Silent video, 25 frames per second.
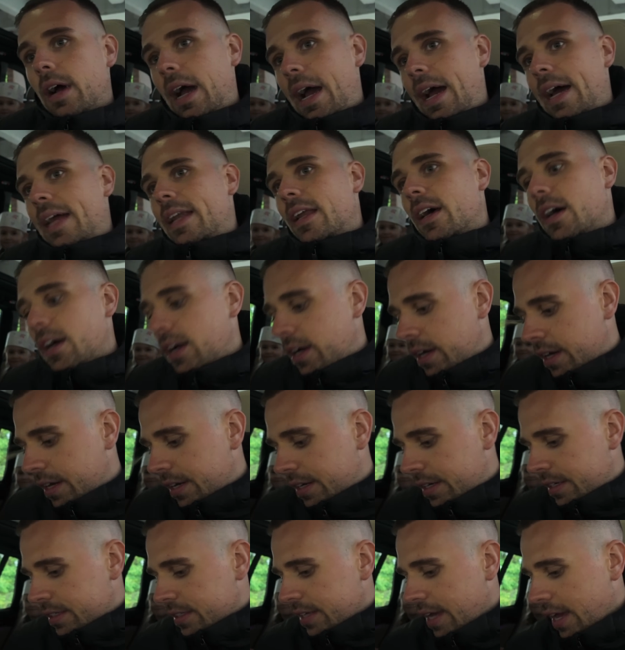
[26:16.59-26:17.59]
And
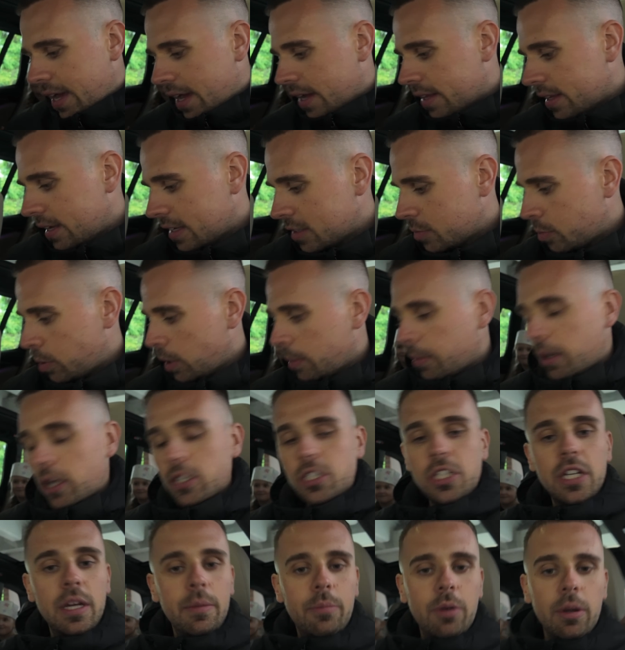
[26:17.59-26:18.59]
yeah, that's pretty
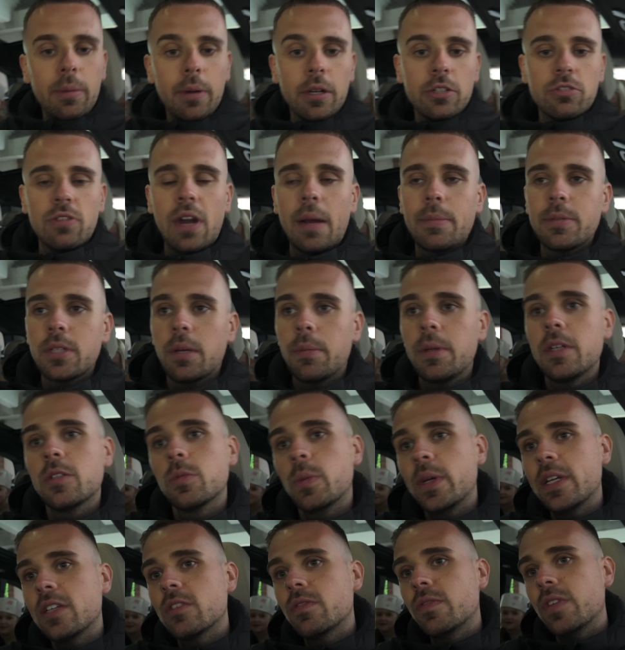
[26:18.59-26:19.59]
much it. Pretty much wraps up this
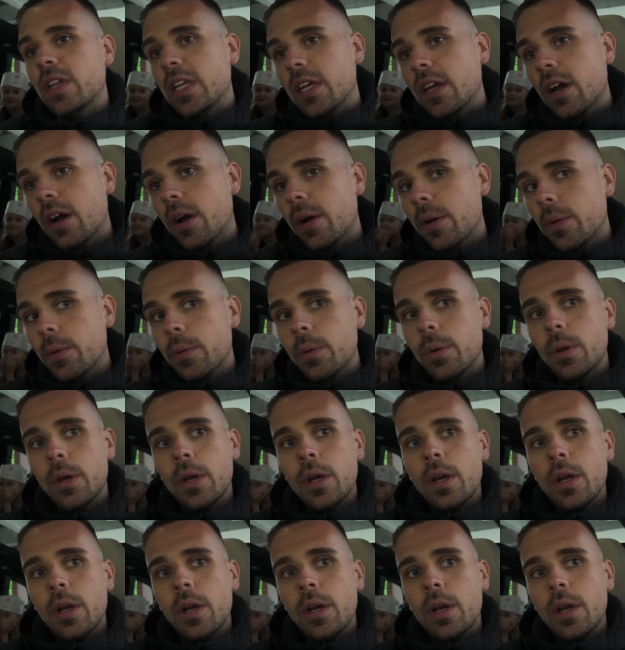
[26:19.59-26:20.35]
week's video.